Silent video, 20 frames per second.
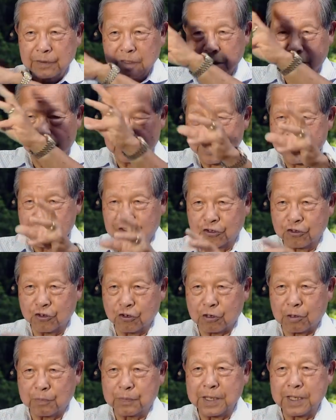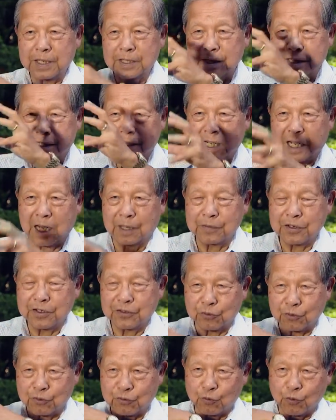of the Eastern European economies
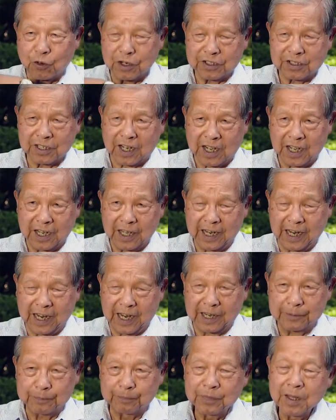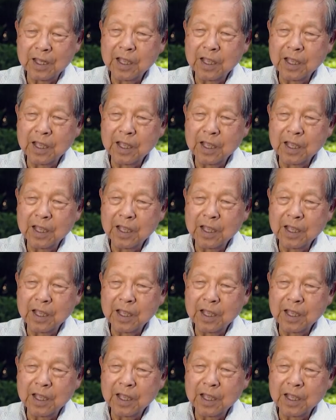that was once hot hand,